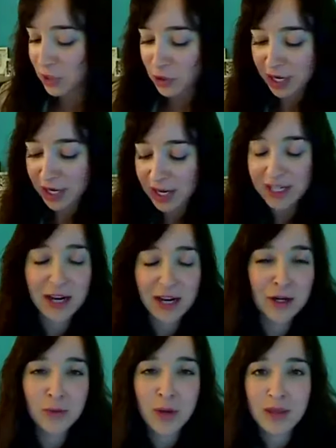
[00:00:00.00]
sorry, I got
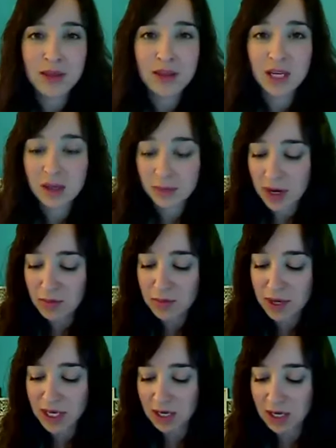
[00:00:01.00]
carried away thinking about
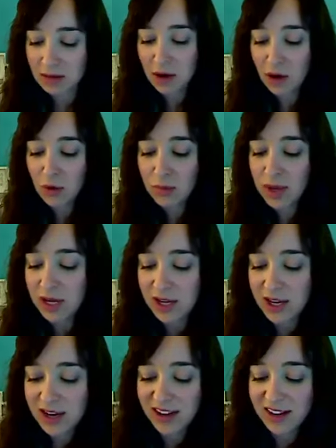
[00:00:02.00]
making
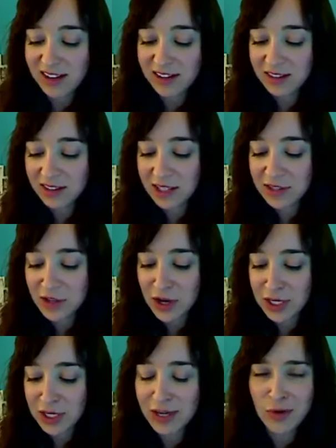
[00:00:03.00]
homemade
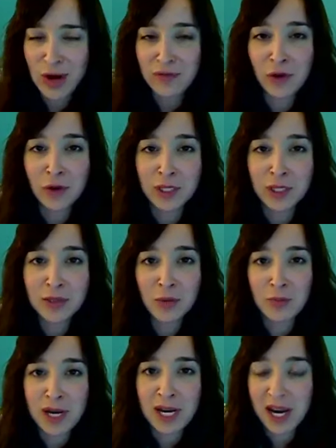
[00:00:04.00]
lasagna and raviolis
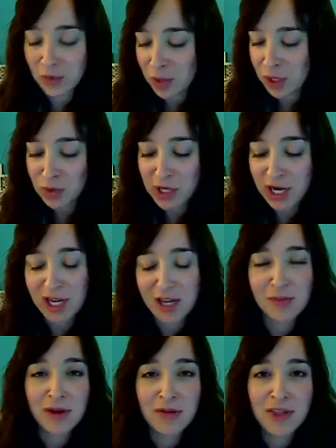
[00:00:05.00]
with my Nana when you were
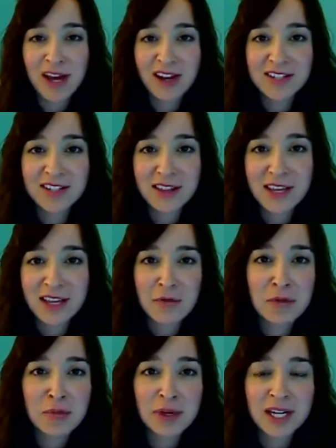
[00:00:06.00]
talking about that, because I think
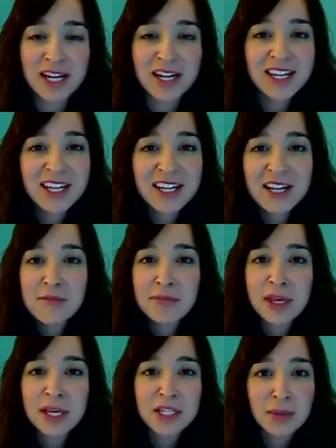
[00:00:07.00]
everybody
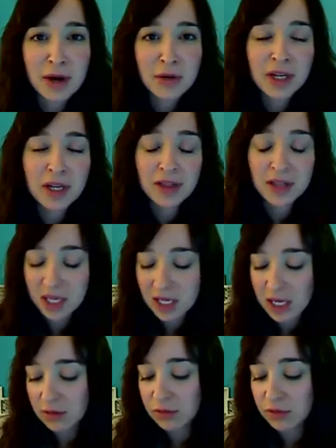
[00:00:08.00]
thinks about it, they
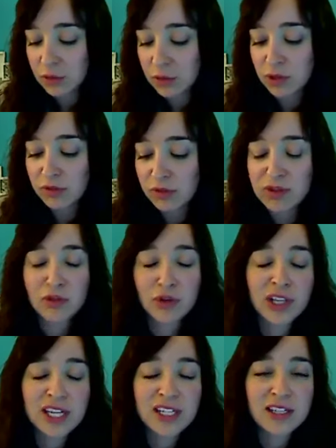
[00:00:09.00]
connect food so
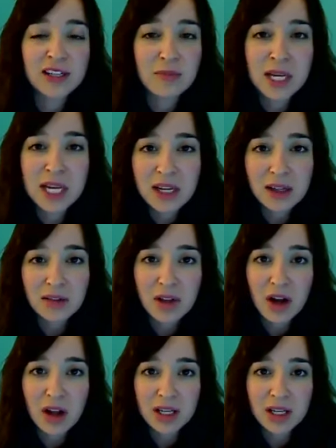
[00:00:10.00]
viscerally to the meaning of
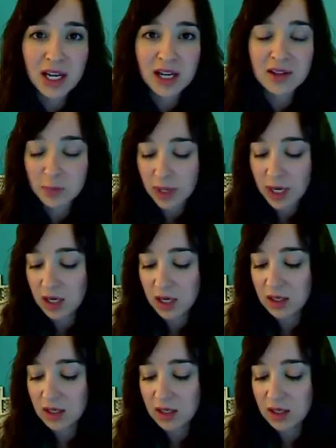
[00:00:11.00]
the holidays,
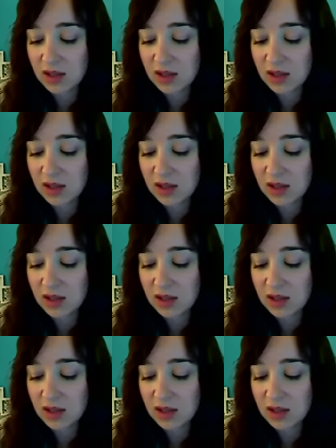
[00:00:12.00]
but